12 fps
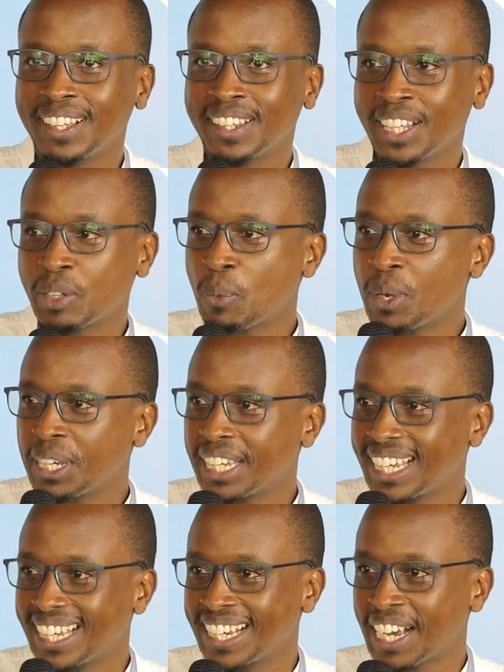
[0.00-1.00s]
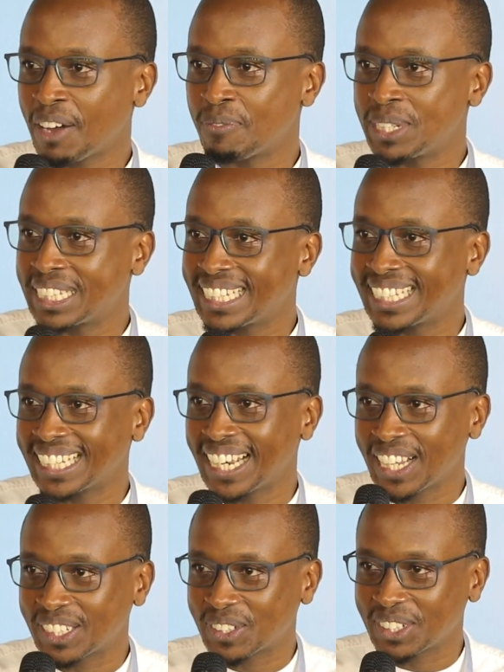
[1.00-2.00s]
that we have been seeing the
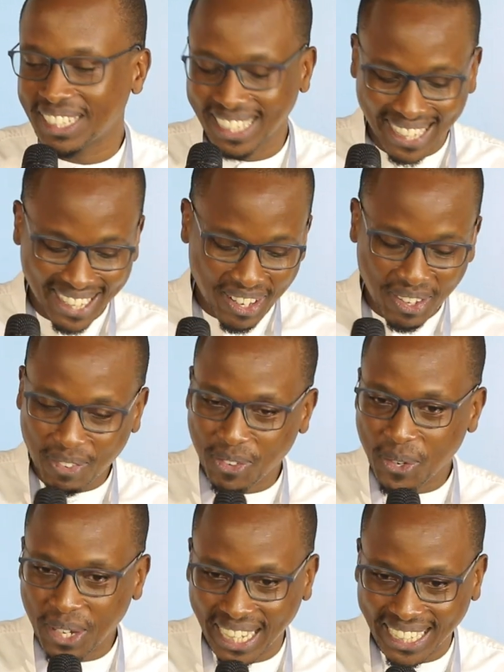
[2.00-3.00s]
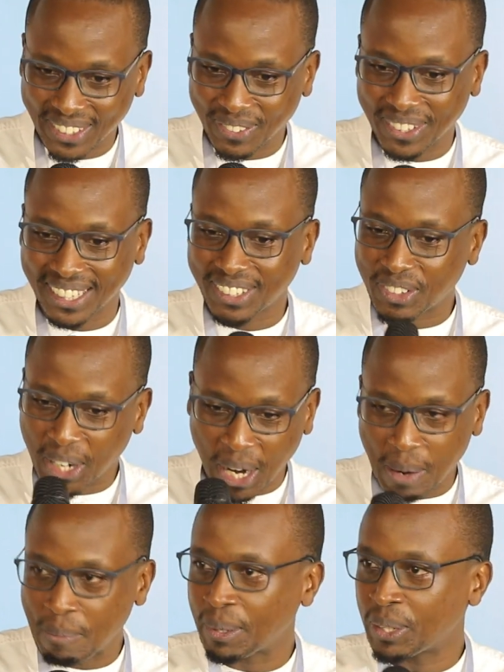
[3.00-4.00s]
last few years with
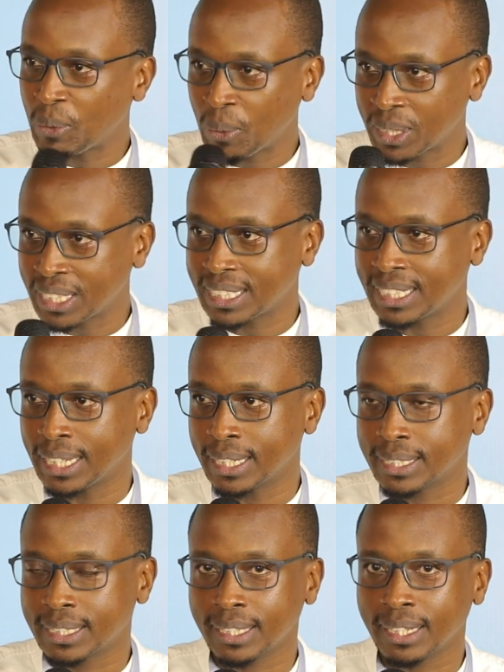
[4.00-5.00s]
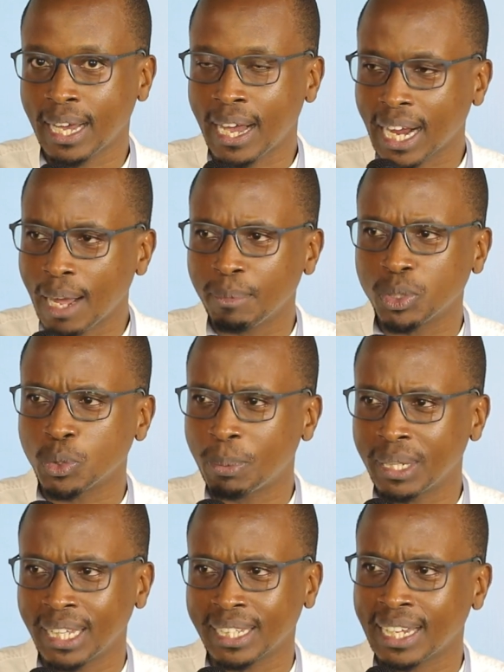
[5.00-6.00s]
Trump and all these things are coming to
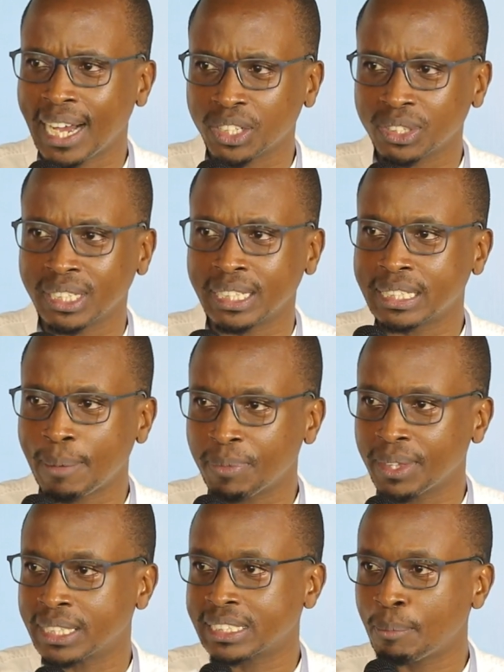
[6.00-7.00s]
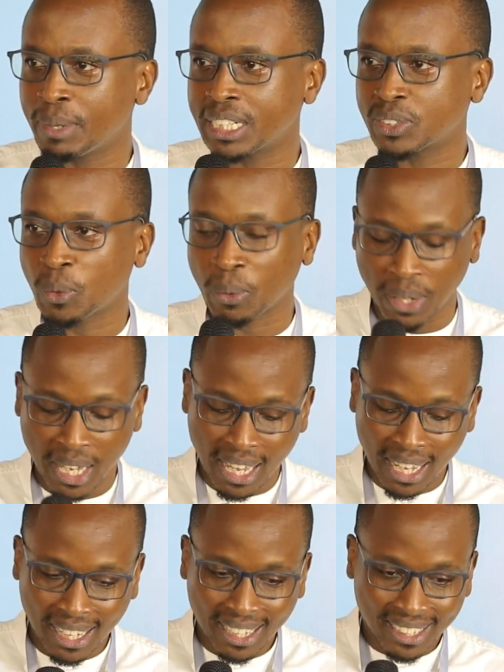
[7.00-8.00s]
play, that actually there's something that someone
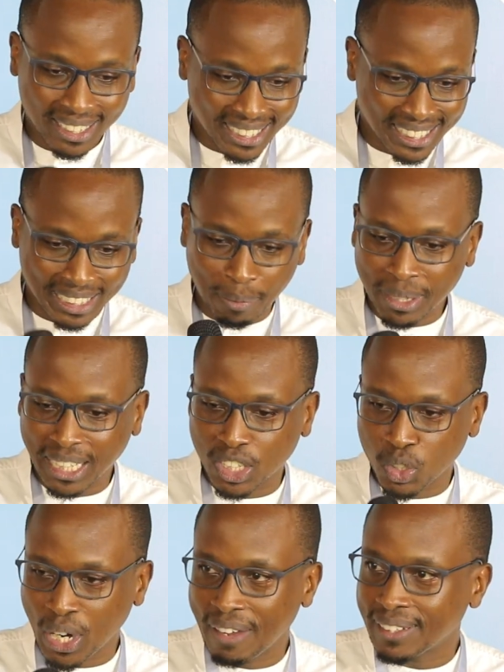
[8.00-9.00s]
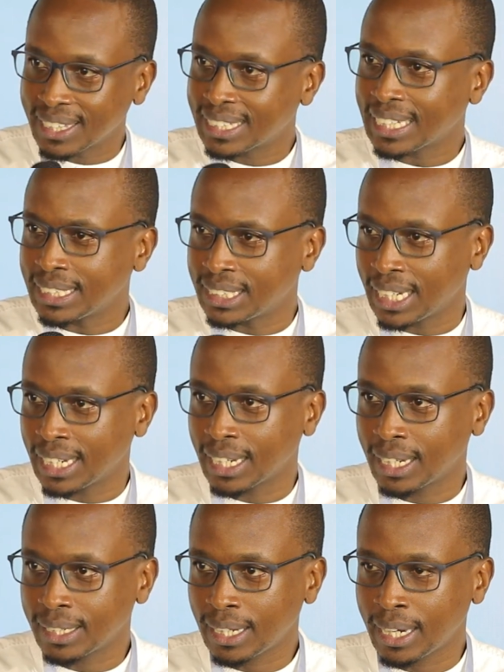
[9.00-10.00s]
that's driving this
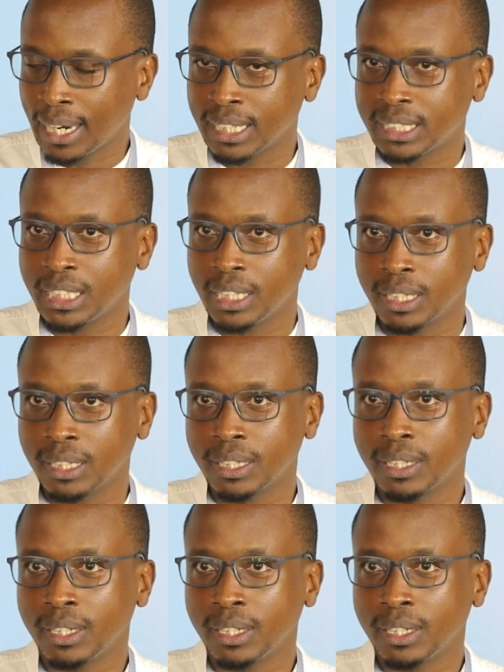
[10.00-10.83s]
agenda. And until